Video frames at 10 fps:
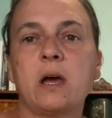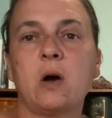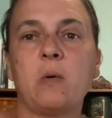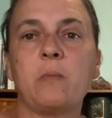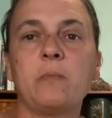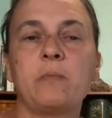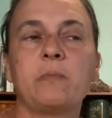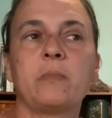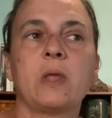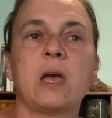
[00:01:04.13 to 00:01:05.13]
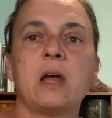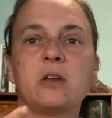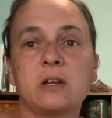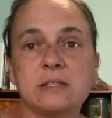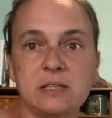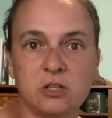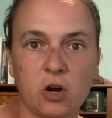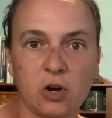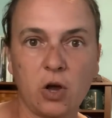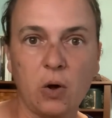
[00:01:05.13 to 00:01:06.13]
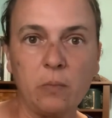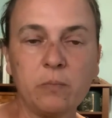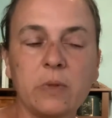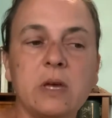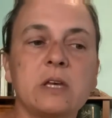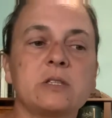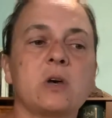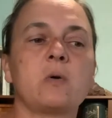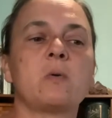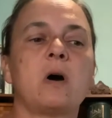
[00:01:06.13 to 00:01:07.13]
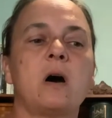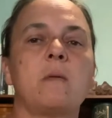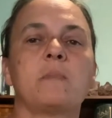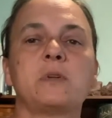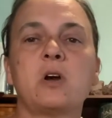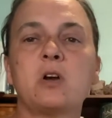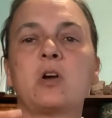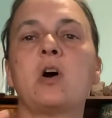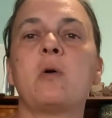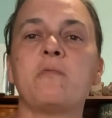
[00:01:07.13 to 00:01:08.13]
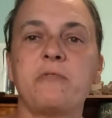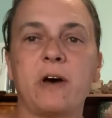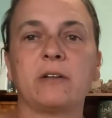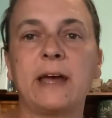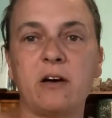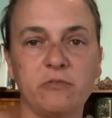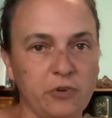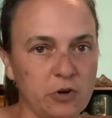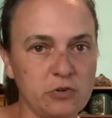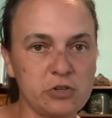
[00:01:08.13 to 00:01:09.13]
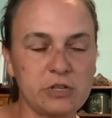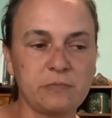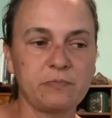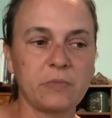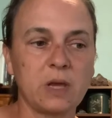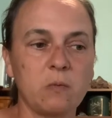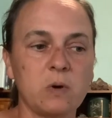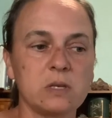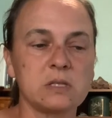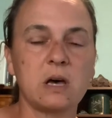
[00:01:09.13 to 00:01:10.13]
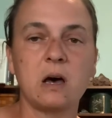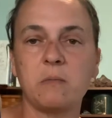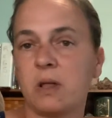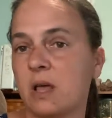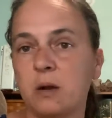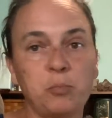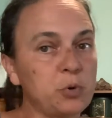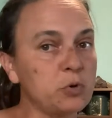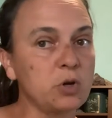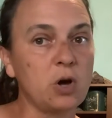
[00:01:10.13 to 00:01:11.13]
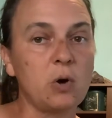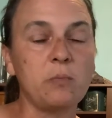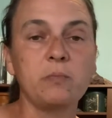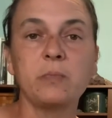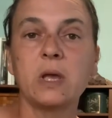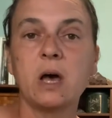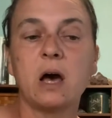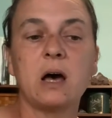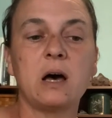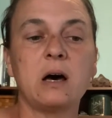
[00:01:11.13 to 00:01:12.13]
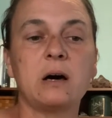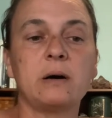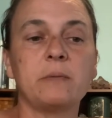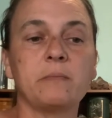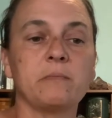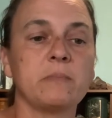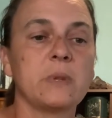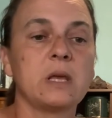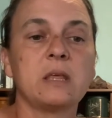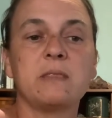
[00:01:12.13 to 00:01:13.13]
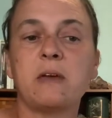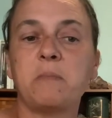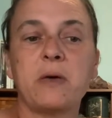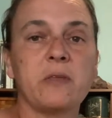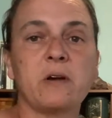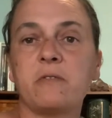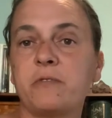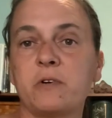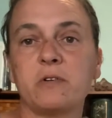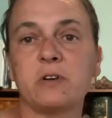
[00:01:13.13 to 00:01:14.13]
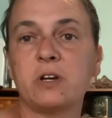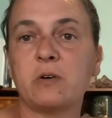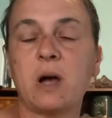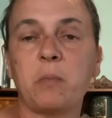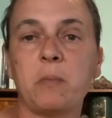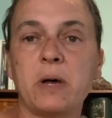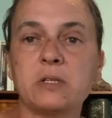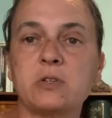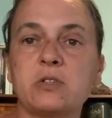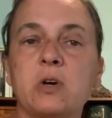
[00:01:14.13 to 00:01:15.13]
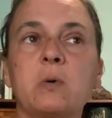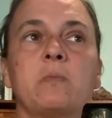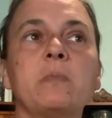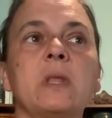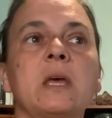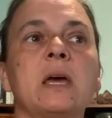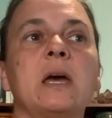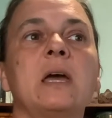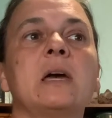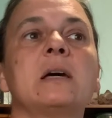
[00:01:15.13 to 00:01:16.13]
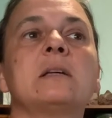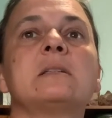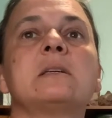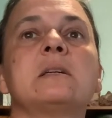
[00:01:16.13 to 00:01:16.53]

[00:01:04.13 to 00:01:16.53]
comb and you're gonna see dark comb. So um, the dark comb fell down first. It was um, a lot of brood comb. Um, they've been there for, you know, a couple months or so. And